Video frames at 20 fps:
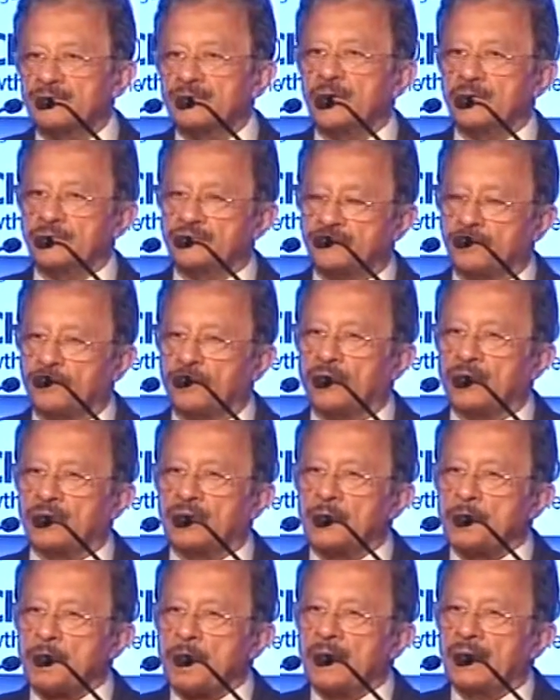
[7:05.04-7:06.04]

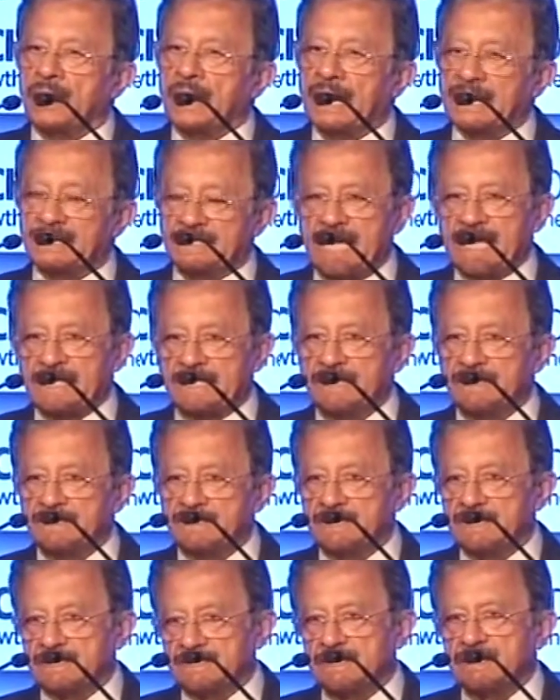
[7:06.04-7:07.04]
for
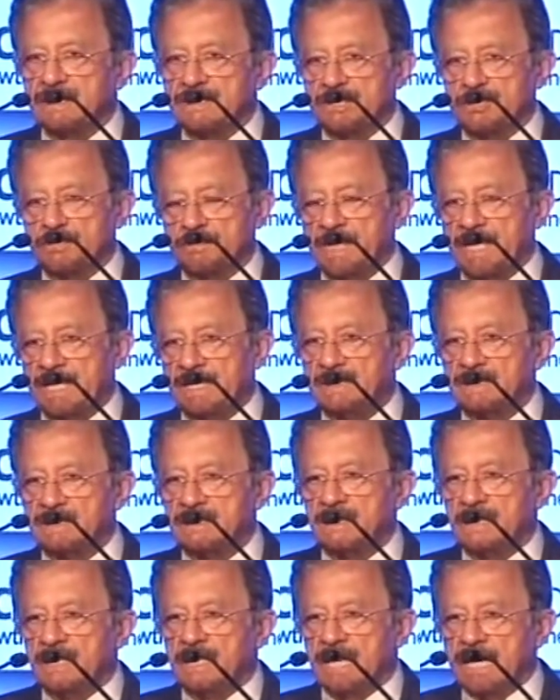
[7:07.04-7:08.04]
attacking this space.